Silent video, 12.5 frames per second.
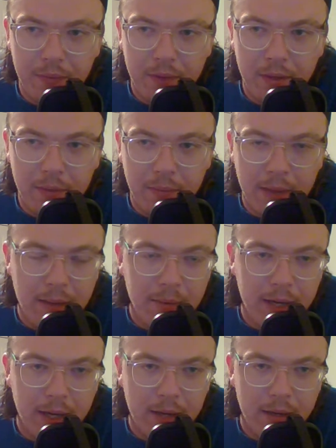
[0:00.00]

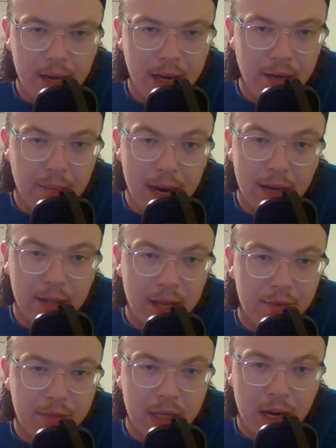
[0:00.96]
maybe in my
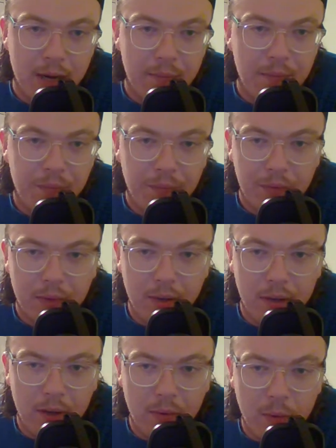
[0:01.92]
lifetime
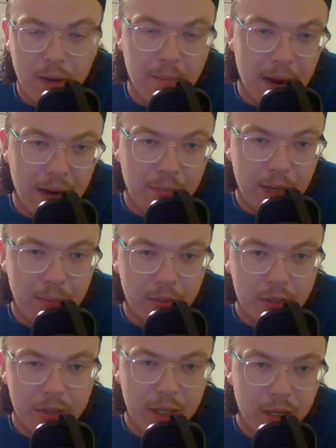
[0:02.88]
we might be able
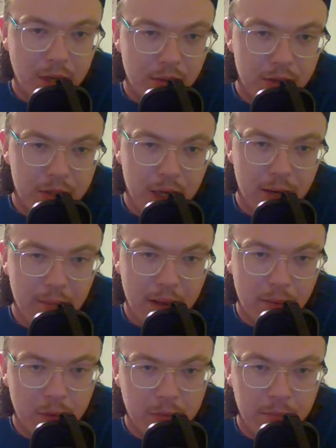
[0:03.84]
to see another team
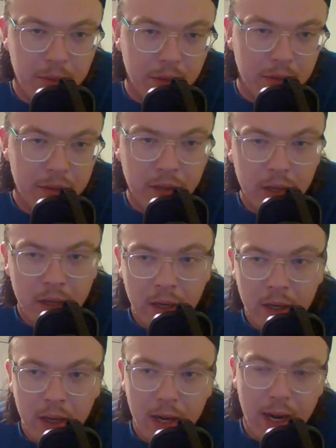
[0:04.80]
that was built
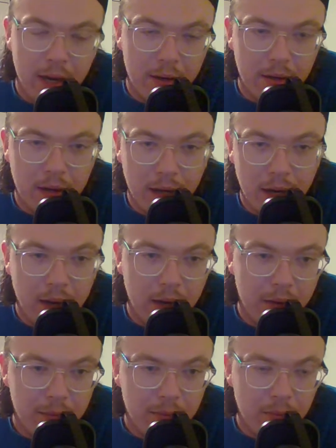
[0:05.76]
and
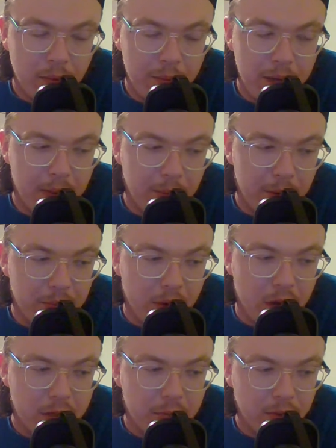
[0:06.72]
will be able to
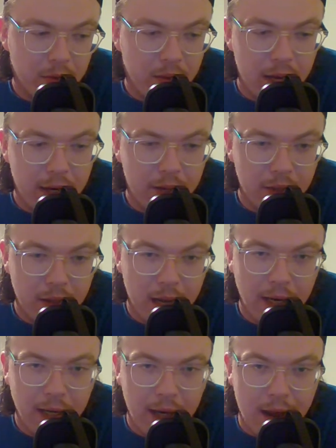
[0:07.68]
prosper like the
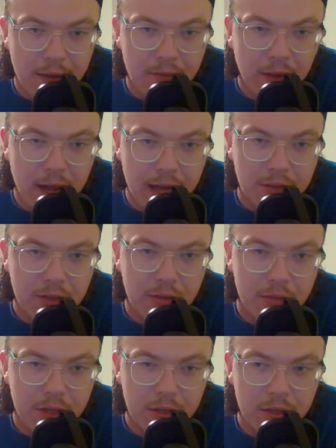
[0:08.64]
Lightning have the last
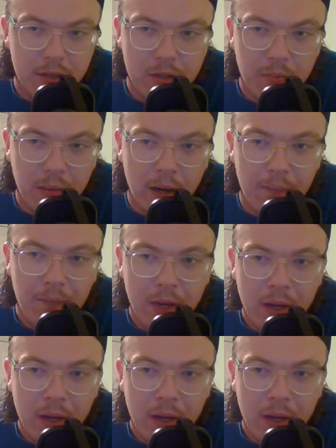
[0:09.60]
2 seasons. But